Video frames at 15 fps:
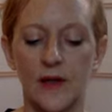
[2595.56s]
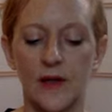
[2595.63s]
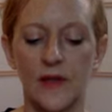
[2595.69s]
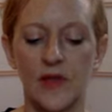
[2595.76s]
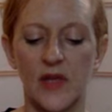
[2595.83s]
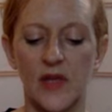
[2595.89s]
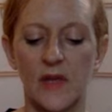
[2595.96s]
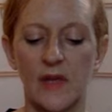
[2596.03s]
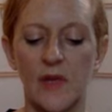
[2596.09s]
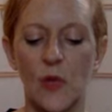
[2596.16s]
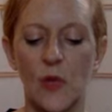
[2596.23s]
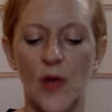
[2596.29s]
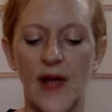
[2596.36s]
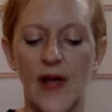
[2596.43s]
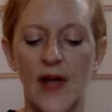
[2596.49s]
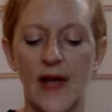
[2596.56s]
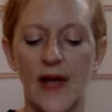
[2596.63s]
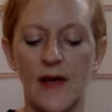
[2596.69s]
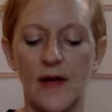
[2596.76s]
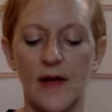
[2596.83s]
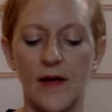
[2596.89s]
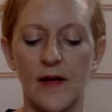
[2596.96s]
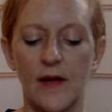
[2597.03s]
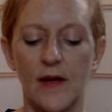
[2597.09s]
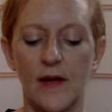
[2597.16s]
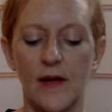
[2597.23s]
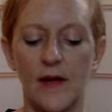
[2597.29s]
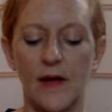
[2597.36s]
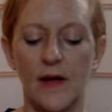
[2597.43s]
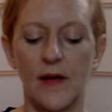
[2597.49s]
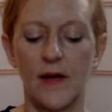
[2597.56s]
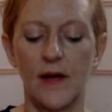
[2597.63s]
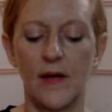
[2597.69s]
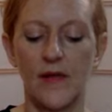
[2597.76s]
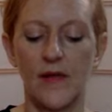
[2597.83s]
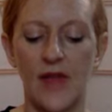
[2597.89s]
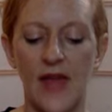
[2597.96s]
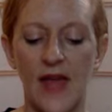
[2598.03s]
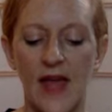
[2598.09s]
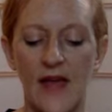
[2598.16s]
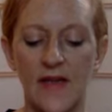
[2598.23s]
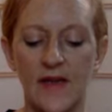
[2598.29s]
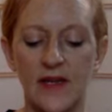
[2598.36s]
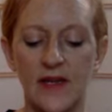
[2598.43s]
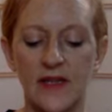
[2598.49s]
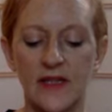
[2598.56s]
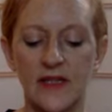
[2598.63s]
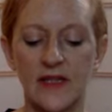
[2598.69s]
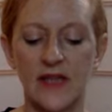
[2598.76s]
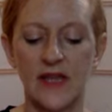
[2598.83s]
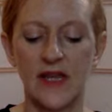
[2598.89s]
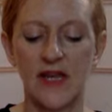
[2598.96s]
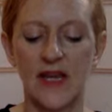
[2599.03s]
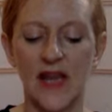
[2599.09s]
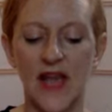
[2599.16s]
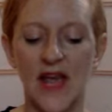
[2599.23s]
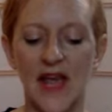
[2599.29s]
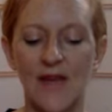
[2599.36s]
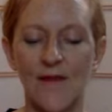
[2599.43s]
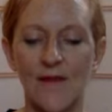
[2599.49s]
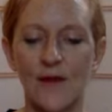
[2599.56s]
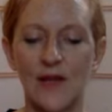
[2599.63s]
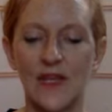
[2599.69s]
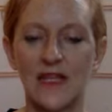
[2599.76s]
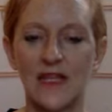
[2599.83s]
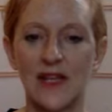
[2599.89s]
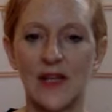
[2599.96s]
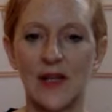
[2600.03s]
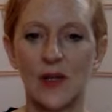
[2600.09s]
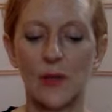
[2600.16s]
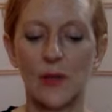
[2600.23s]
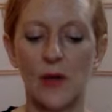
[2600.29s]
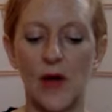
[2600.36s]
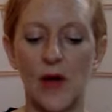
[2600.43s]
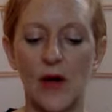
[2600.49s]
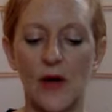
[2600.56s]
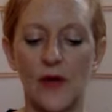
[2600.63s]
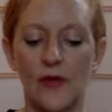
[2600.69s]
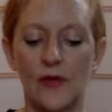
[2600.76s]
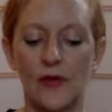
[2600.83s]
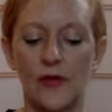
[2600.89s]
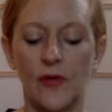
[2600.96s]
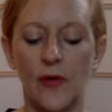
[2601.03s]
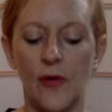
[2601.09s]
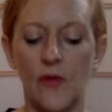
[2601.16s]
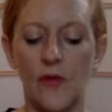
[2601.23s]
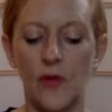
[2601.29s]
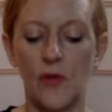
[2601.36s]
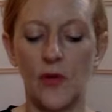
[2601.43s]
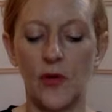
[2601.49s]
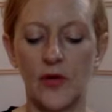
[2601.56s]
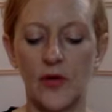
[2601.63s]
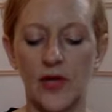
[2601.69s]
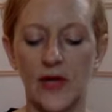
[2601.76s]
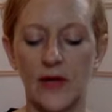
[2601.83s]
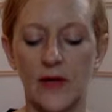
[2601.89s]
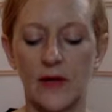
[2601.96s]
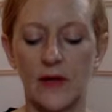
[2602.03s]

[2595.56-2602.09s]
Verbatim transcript: Become aware of the heaviness in every single part of the body.